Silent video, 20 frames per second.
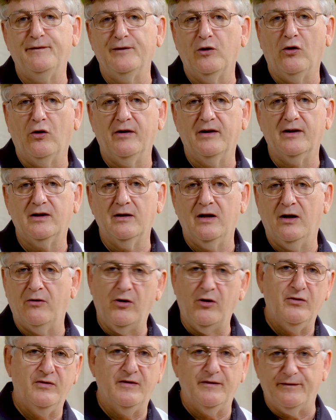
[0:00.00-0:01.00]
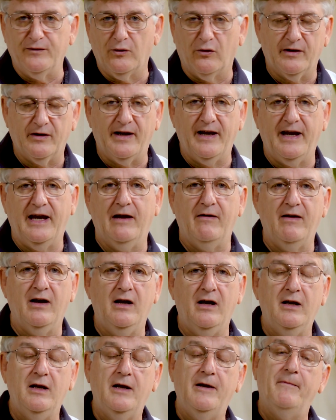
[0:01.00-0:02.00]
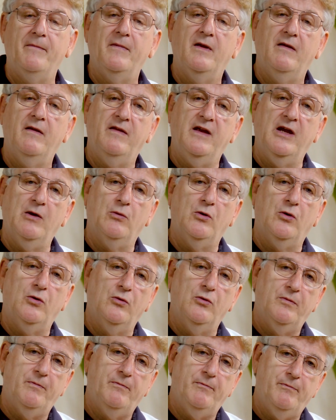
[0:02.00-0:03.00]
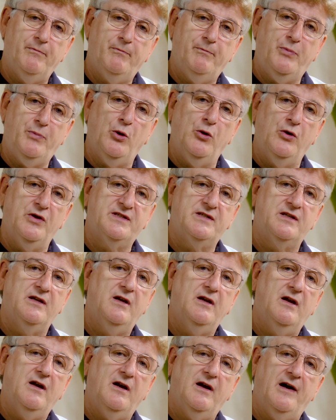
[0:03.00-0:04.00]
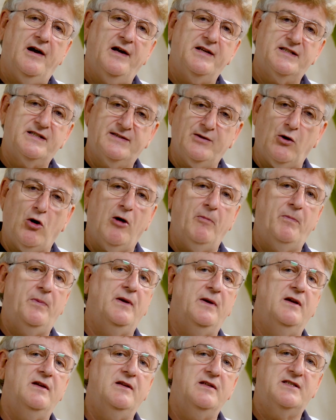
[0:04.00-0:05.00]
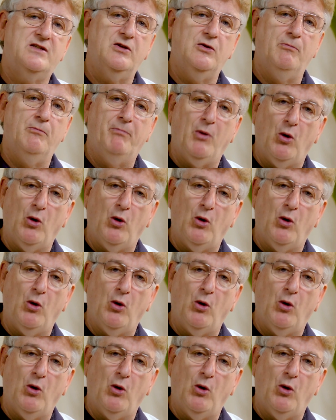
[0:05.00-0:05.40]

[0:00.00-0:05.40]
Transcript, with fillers: the Florida around the Florida area, they will put a stop to